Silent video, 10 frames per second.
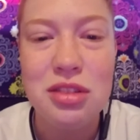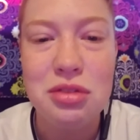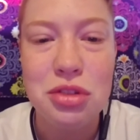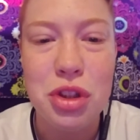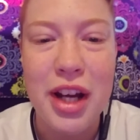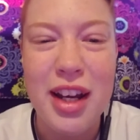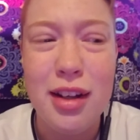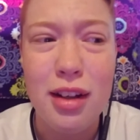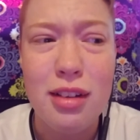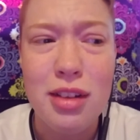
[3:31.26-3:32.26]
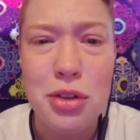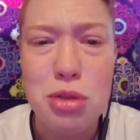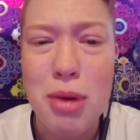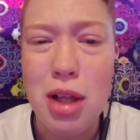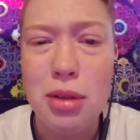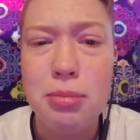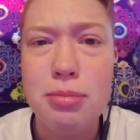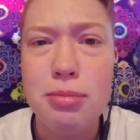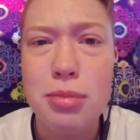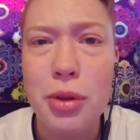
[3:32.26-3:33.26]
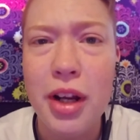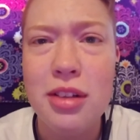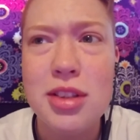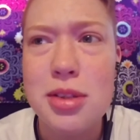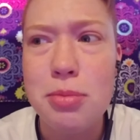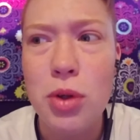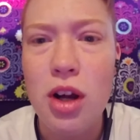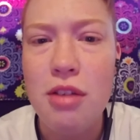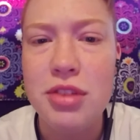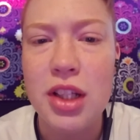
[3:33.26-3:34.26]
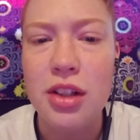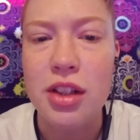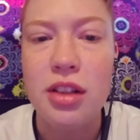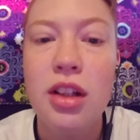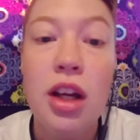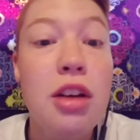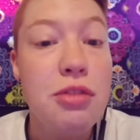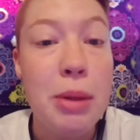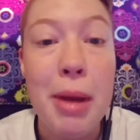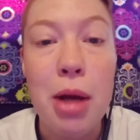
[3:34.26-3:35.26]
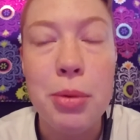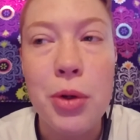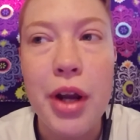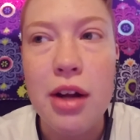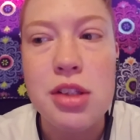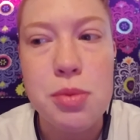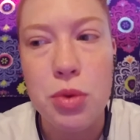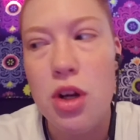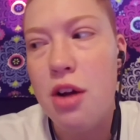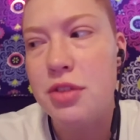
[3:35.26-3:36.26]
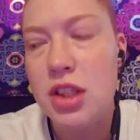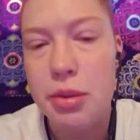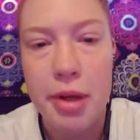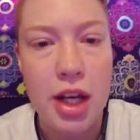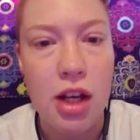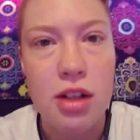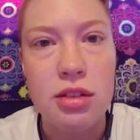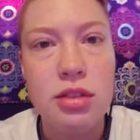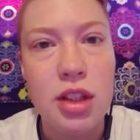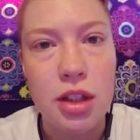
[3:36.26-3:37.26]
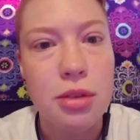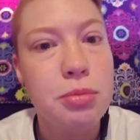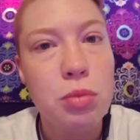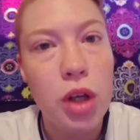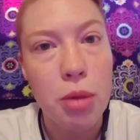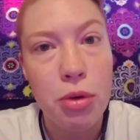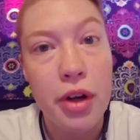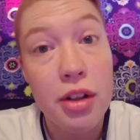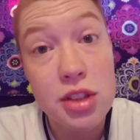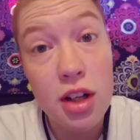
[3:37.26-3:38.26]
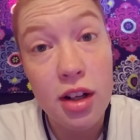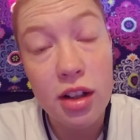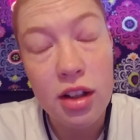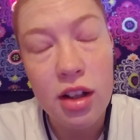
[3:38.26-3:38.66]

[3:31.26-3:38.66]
try to use male pronouns more often, or female pronouns more often, depending on, what your pronouns are.